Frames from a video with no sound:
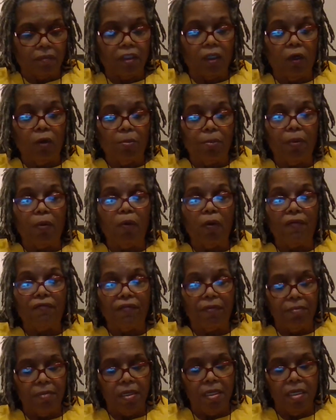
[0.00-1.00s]
on point
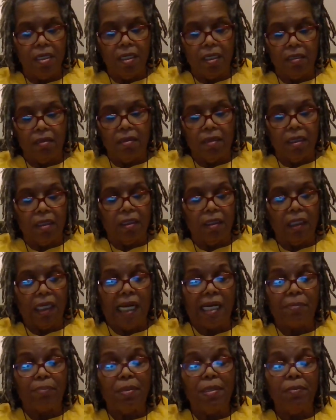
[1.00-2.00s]
for me. And a
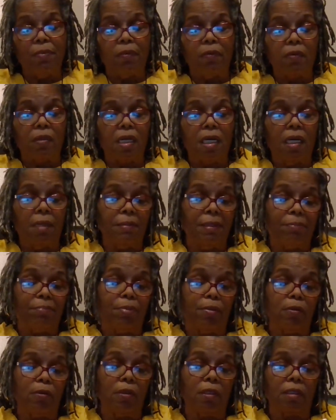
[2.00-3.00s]
lot of people will come and
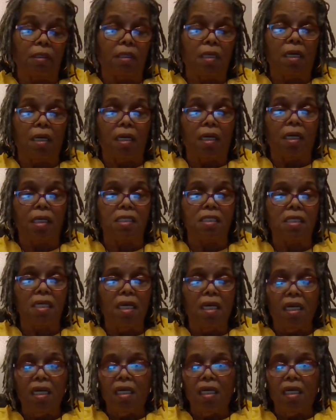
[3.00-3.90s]
pull the cards.